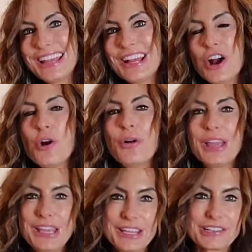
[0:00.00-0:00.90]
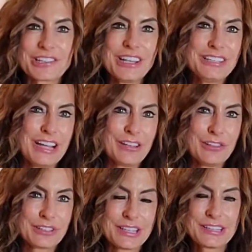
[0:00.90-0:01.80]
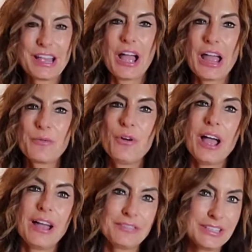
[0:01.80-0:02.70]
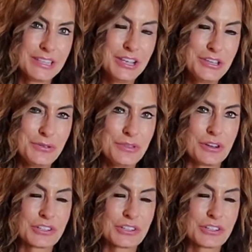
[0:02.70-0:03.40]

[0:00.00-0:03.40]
keto-ish diet looks like. Now, I will have to tell you,